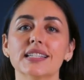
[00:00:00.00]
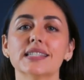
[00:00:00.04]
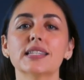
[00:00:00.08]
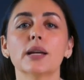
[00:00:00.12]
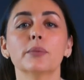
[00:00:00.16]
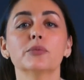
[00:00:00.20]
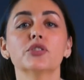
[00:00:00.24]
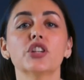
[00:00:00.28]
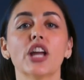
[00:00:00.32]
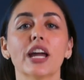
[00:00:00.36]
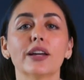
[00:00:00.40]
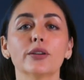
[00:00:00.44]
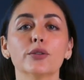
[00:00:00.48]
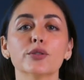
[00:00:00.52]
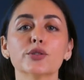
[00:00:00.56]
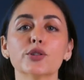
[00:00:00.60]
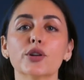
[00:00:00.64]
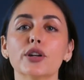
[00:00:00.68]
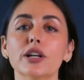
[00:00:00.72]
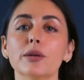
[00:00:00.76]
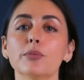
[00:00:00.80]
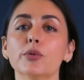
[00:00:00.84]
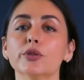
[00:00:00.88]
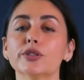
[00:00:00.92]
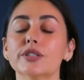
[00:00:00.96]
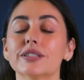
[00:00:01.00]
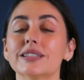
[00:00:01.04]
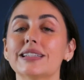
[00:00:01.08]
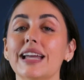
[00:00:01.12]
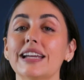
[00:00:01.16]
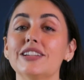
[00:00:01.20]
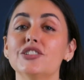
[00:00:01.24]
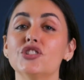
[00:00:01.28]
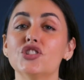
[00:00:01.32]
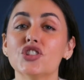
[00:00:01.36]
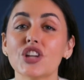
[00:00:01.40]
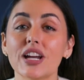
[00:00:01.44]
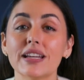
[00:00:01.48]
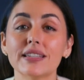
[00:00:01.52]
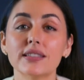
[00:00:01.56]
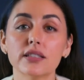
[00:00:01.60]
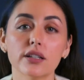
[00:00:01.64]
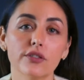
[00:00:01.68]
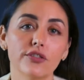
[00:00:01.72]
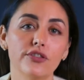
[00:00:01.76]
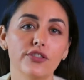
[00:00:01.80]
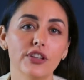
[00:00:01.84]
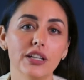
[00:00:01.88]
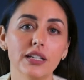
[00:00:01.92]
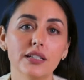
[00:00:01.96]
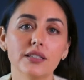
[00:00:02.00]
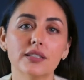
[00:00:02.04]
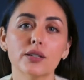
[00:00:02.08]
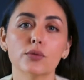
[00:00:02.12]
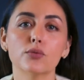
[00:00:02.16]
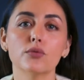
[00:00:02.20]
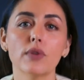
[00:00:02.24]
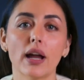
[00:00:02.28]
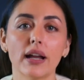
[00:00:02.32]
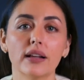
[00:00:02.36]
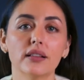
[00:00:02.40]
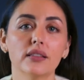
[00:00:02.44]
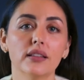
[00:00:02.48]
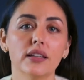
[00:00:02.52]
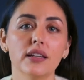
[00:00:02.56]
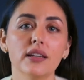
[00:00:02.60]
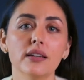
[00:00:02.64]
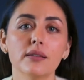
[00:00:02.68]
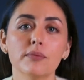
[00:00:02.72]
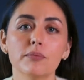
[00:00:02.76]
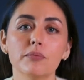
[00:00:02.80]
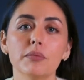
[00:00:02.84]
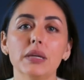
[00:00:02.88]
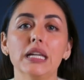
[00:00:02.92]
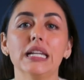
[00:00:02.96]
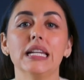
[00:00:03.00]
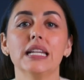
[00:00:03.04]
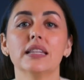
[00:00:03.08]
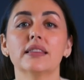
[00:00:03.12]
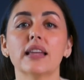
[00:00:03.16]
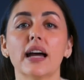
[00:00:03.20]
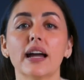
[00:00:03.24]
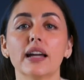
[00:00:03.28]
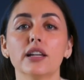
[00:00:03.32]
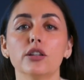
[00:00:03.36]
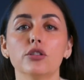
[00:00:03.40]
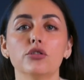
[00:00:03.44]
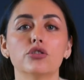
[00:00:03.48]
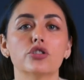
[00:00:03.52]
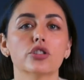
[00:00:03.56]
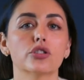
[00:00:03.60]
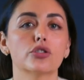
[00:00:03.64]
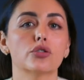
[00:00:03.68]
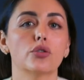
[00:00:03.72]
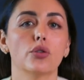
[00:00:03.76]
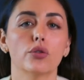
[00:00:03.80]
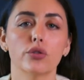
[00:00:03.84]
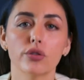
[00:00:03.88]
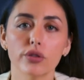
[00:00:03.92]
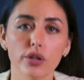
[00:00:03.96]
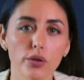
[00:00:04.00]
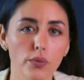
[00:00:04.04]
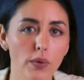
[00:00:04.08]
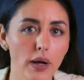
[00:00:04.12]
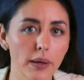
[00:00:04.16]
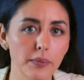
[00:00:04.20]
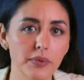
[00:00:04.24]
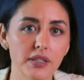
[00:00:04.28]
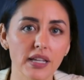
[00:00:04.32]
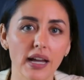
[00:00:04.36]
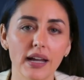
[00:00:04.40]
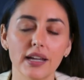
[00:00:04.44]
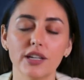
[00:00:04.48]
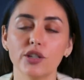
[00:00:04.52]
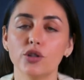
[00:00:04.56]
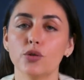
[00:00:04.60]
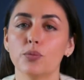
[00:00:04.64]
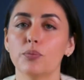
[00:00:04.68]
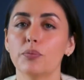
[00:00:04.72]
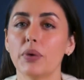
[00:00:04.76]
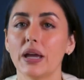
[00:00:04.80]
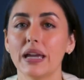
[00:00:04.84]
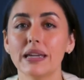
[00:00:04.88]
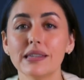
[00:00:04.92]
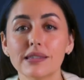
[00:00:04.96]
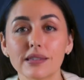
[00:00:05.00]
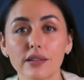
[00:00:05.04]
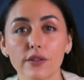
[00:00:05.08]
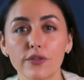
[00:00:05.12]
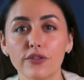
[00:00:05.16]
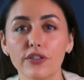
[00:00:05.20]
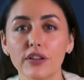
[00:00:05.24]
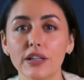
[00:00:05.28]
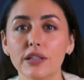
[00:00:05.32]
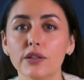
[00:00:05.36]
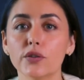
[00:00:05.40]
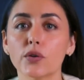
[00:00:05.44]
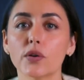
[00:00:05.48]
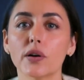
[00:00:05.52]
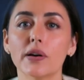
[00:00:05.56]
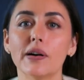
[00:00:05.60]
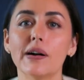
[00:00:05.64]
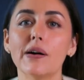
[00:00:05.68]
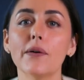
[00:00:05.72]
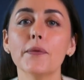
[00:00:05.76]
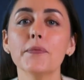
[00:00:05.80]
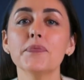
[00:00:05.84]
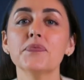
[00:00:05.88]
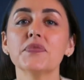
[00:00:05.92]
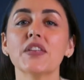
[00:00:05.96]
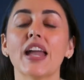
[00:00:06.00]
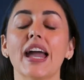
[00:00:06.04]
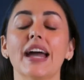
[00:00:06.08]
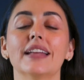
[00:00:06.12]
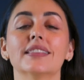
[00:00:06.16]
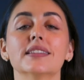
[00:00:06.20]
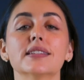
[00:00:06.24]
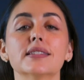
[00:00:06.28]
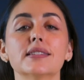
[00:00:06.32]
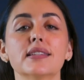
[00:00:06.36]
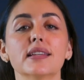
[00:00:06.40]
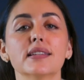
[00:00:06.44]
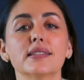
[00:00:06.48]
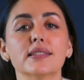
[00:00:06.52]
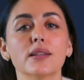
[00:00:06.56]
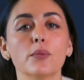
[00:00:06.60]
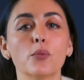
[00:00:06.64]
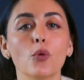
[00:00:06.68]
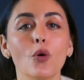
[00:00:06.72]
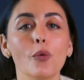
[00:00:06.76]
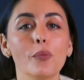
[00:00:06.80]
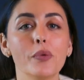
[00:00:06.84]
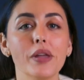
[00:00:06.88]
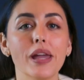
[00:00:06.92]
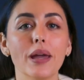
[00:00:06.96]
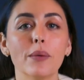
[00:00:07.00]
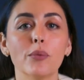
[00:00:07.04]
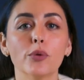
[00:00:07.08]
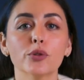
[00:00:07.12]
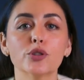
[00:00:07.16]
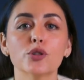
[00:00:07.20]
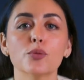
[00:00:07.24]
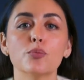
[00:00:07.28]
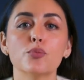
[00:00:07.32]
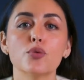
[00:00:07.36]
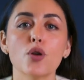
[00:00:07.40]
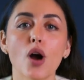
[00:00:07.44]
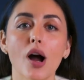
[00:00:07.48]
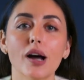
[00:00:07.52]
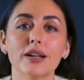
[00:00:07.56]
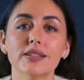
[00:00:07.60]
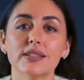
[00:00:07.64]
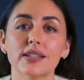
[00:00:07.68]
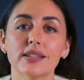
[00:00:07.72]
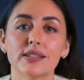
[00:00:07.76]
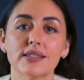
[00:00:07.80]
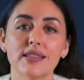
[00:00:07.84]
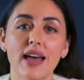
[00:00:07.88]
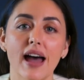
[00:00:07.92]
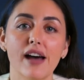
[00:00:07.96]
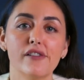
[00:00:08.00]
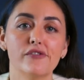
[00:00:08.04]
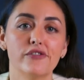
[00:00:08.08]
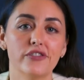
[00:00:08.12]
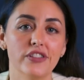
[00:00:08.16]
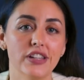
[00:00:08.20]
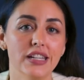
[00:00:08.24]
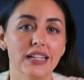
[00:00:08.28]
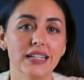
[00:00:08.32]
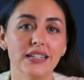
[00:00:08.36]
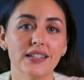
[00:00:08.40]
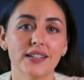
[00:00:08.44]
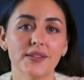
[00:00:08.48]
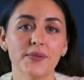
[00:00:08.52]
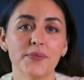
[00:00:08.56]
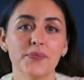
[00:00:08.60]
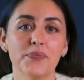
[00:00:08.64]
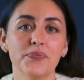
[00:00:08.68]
Some channels are able to digest the feed directly, meaning that you just go to their website, you paste the feed URL, and the system will be able to process that feed.